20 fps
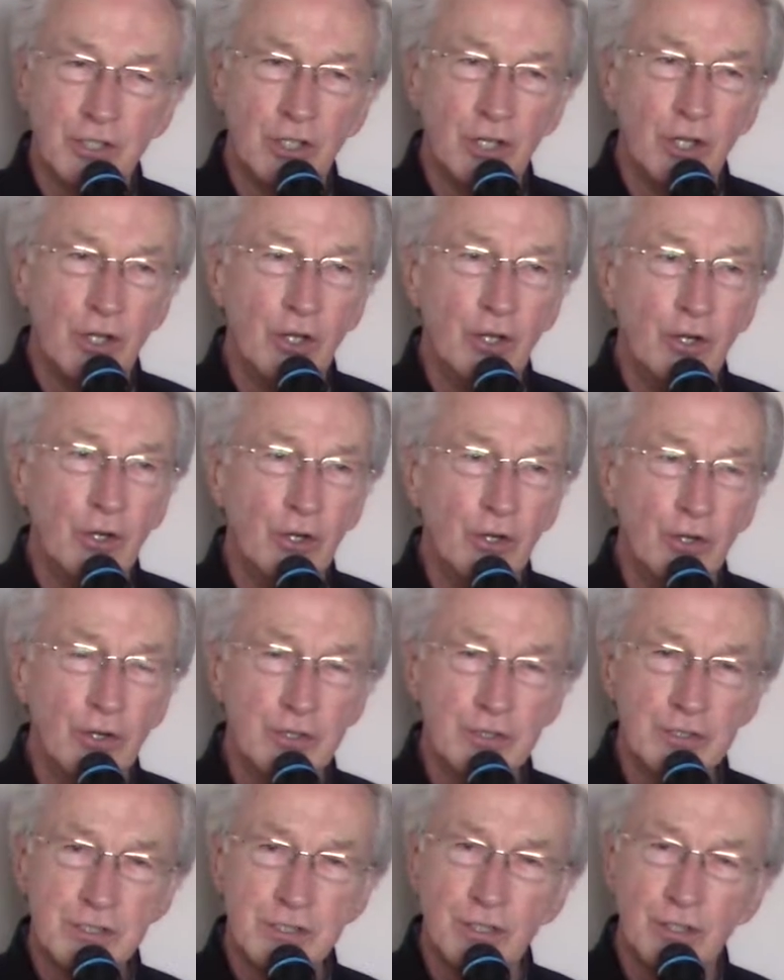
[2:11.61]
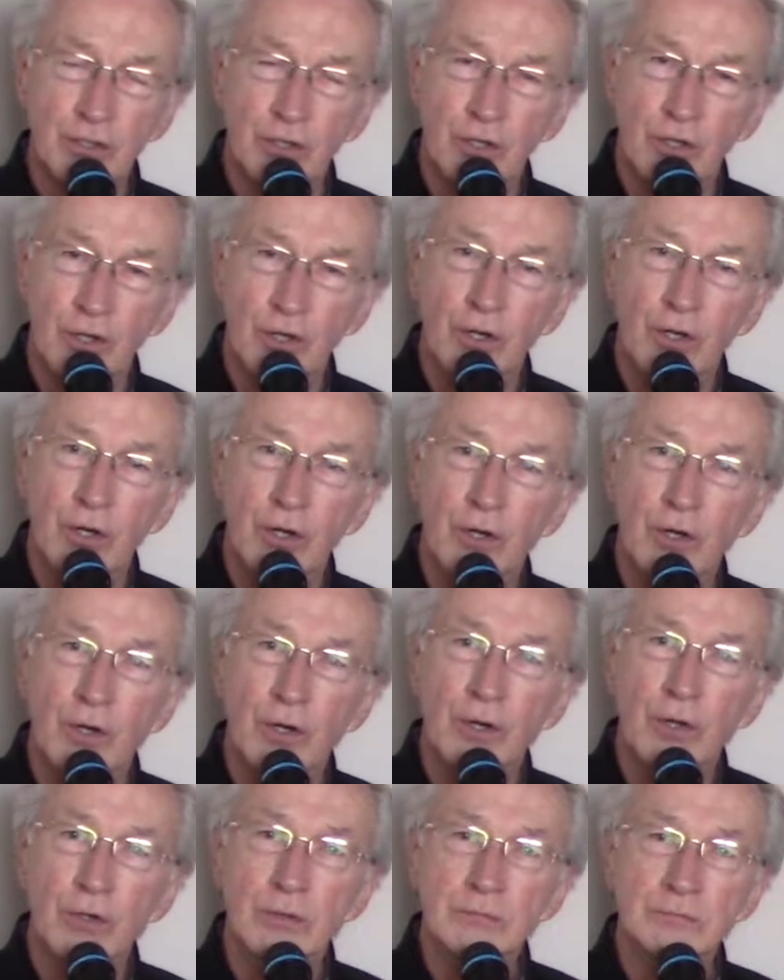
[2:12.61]
close to
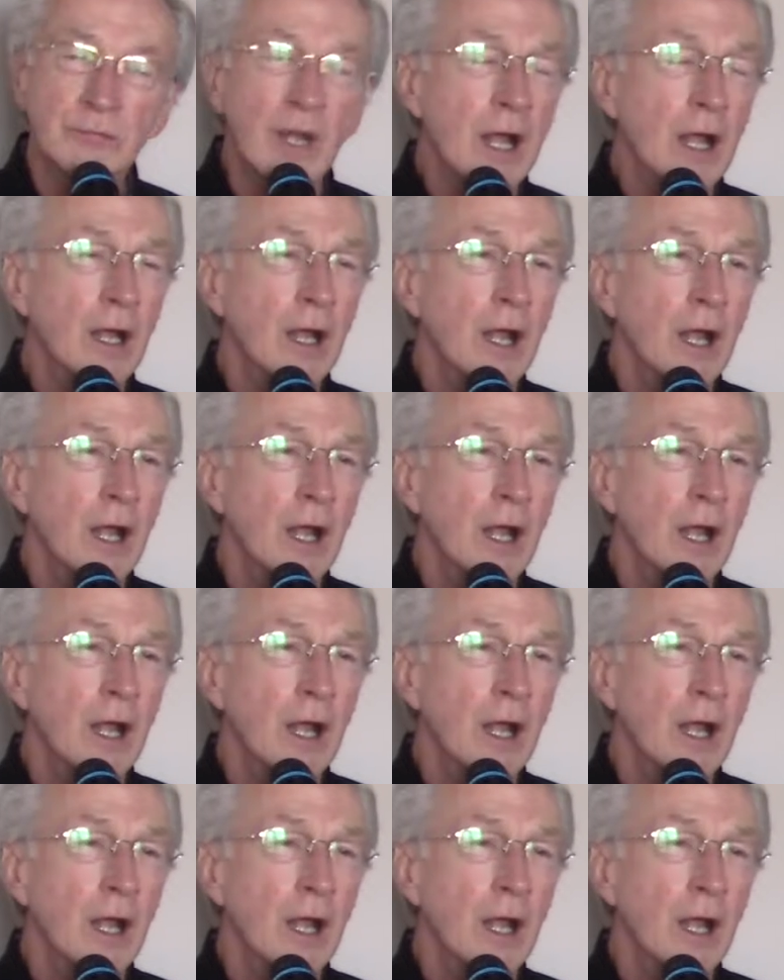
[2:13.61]
home.